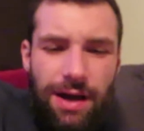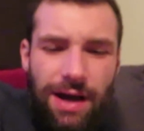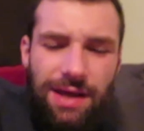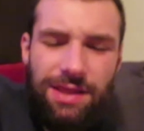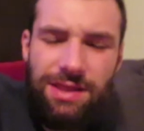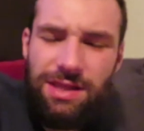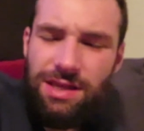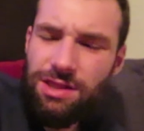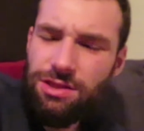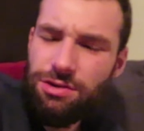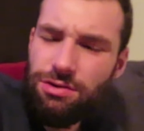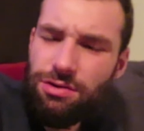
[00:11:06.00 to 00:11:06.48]
I
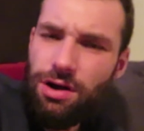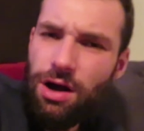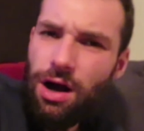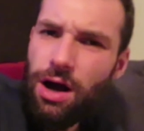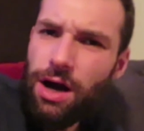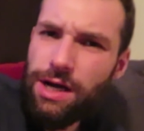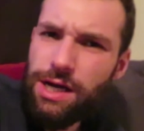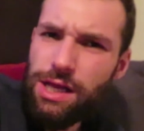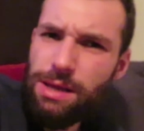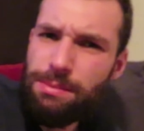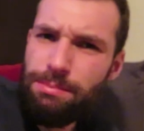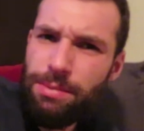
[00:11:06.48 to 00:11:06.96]
think they're
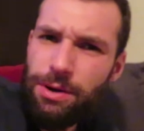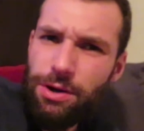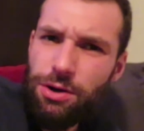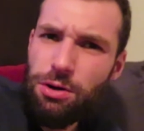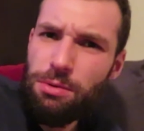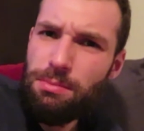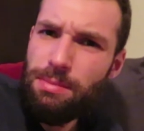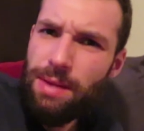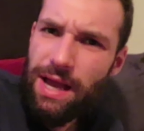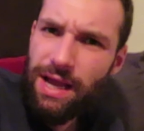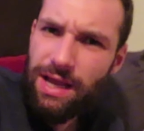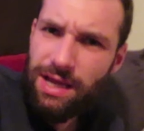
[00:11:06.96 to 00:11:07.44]
honey
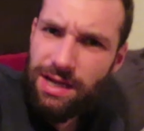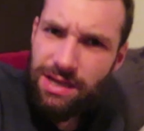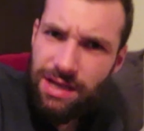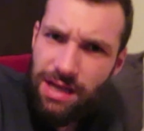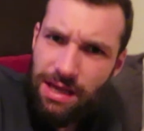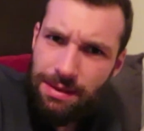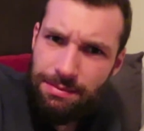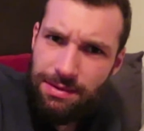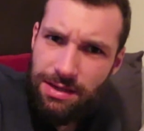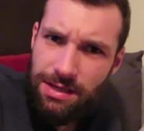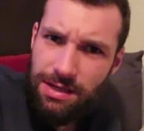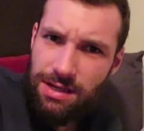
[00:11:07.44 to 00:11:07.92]
butter
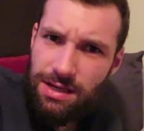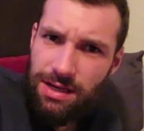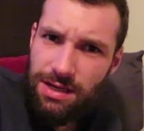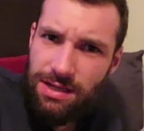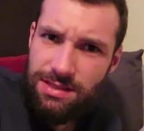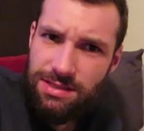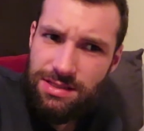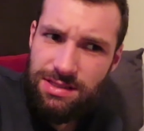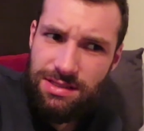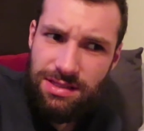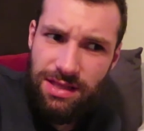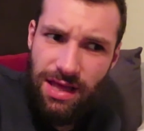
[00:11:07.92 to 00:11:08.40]
macadamia
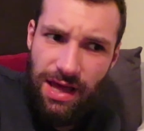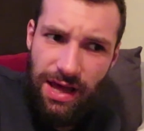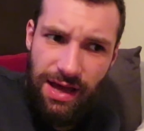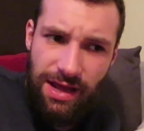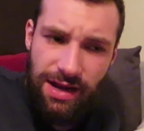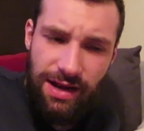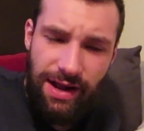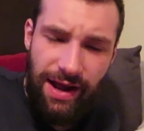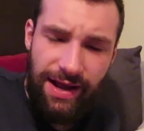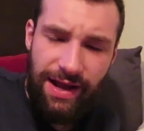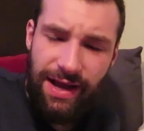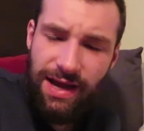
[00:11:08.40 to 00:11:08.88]
nuts
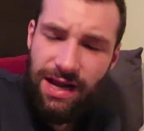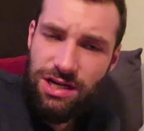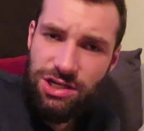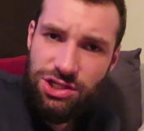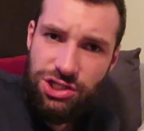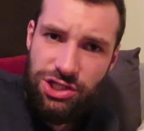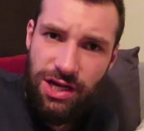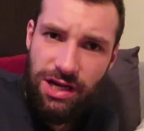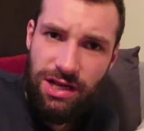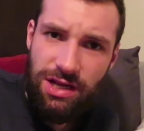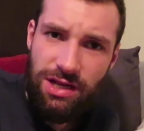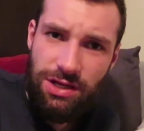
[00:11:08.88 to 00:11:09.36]
that I got at
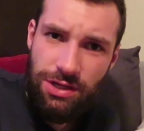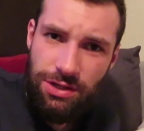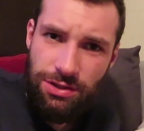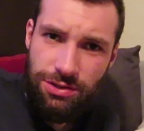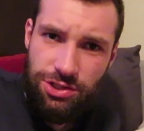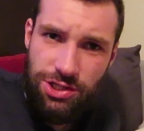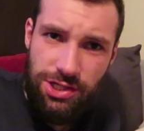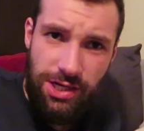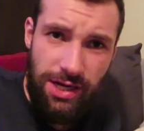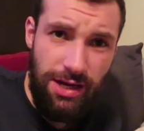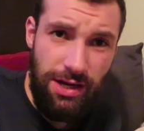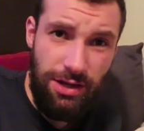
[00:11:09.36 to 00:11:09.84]
Giant
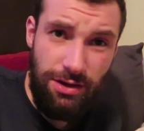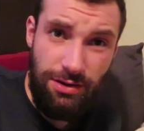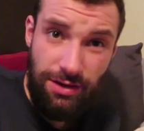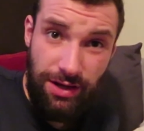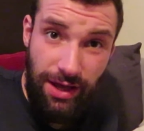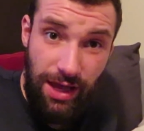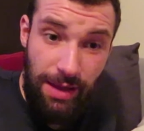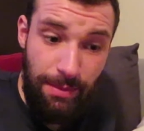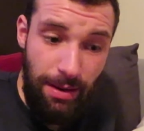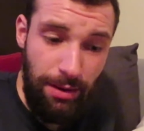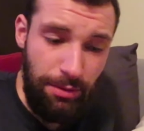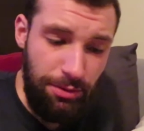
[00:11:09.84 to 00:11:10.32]
Eagle. Giant Eagle
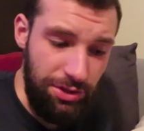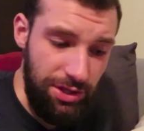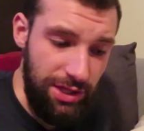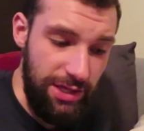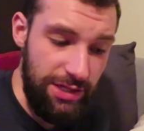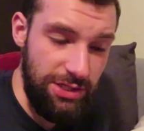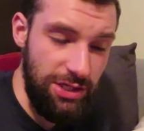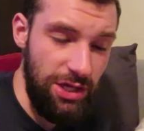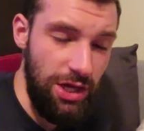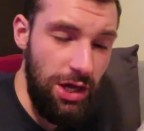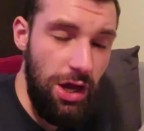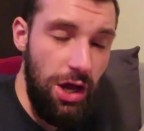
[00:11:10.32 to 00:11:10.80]
came out with
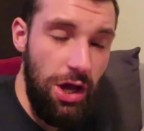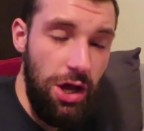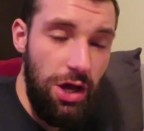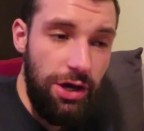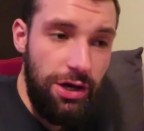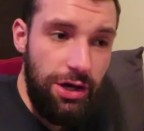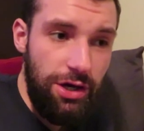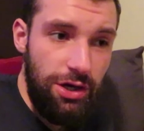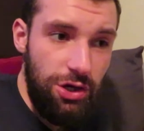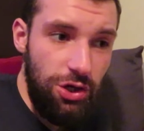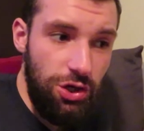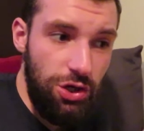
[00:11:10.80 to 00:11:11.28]
this
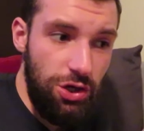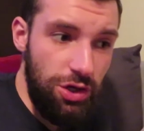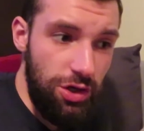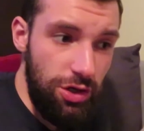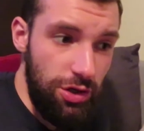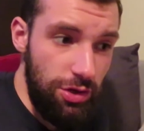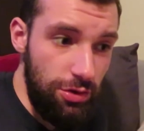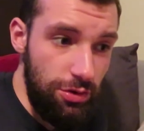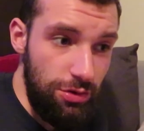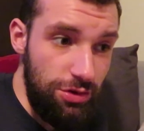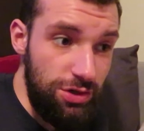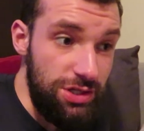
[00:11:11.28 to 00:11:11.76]

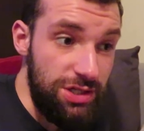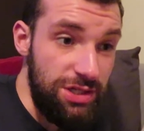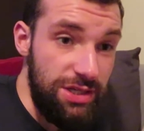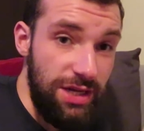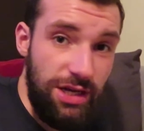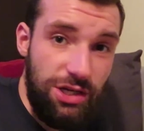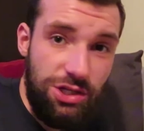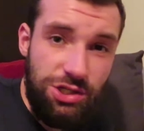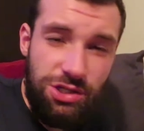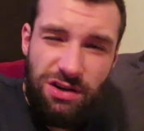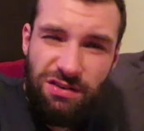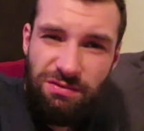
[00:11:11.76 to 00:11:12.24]
huge
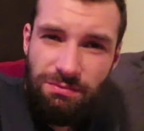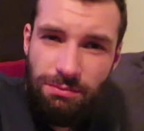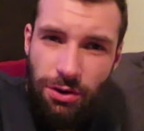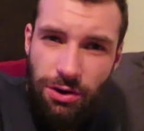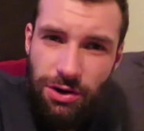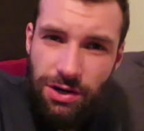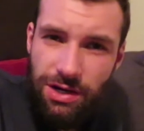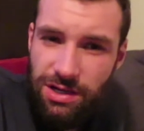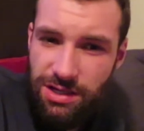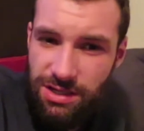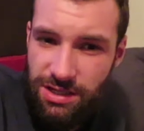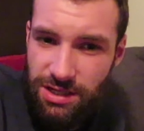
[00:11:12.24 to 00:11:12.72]
section of
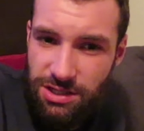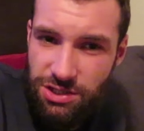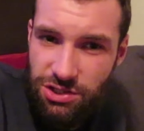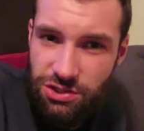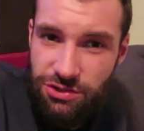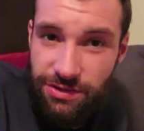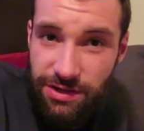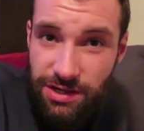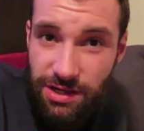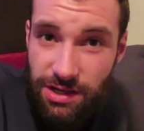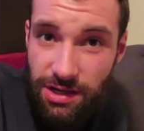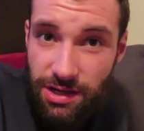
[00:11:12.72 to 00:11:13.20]
Market
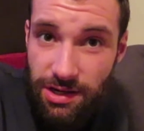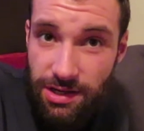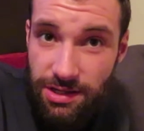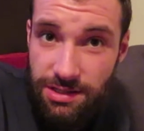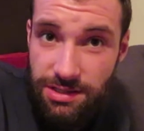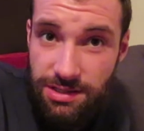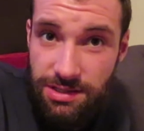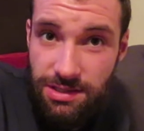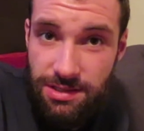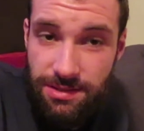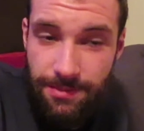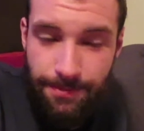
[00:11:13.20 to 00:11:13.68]
District
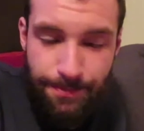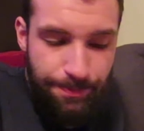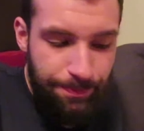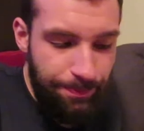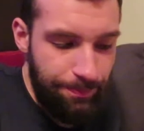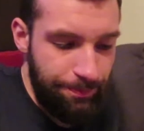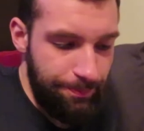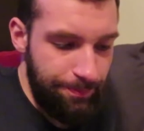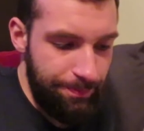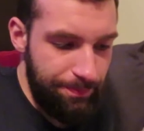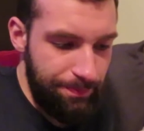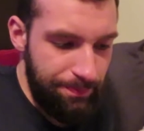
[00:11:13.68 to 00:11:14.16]
nuts.
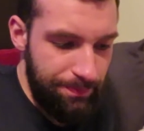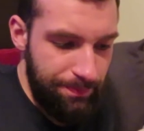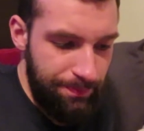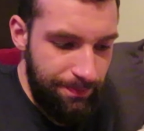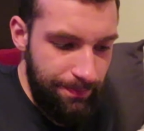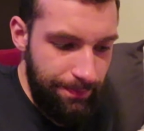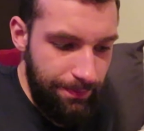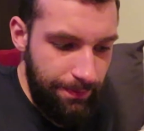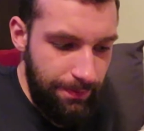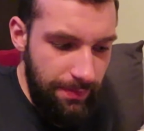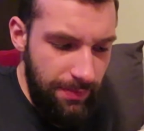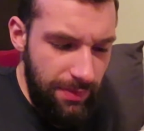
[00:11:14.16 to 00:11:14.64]

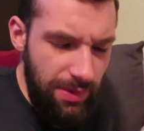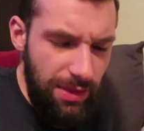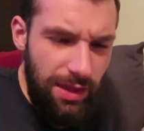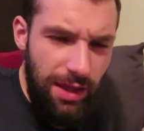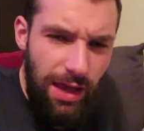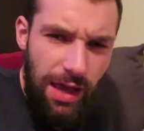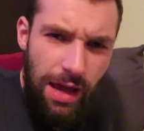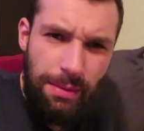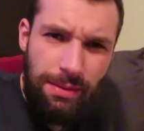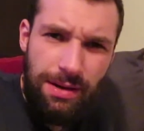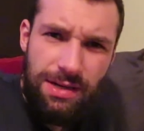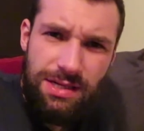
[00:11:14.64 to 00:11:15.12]

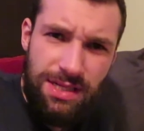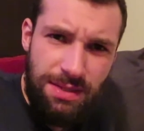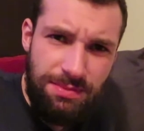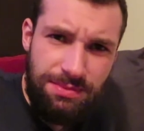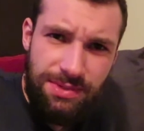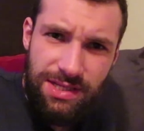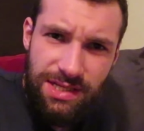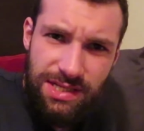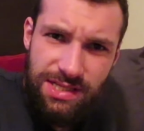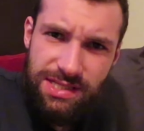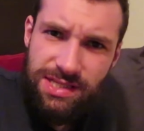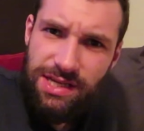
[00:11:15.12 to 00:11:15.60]
How many
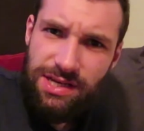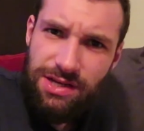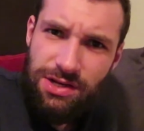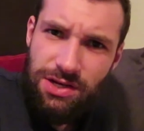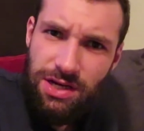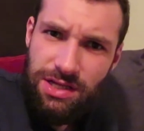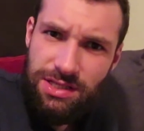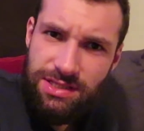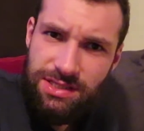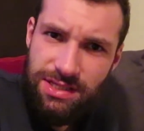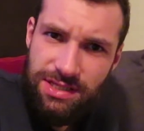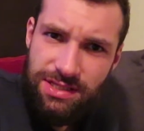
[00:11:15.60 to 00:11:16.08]
times can I say
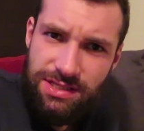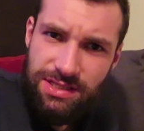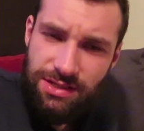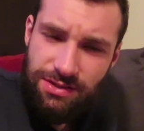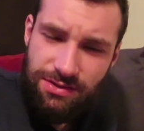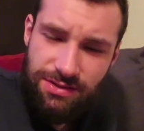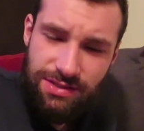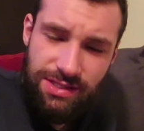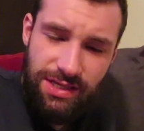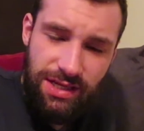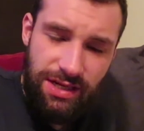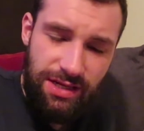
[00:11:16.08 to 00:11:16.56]
nuts in a
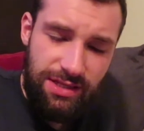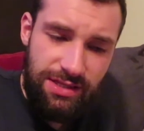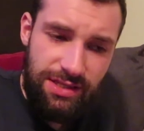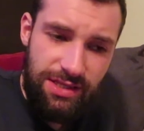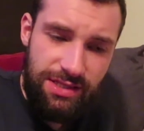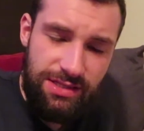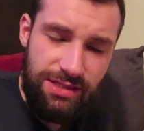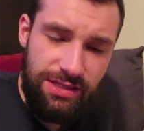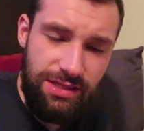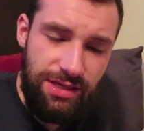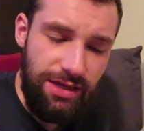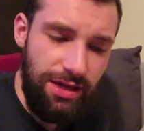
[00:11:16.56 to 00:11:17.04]
single sentence?
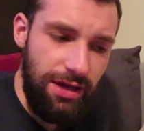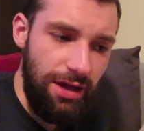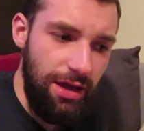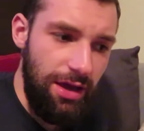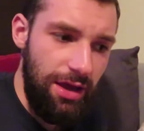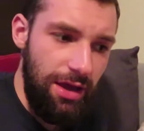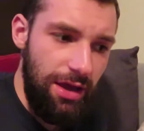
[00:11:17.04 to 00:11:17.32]
Let's see.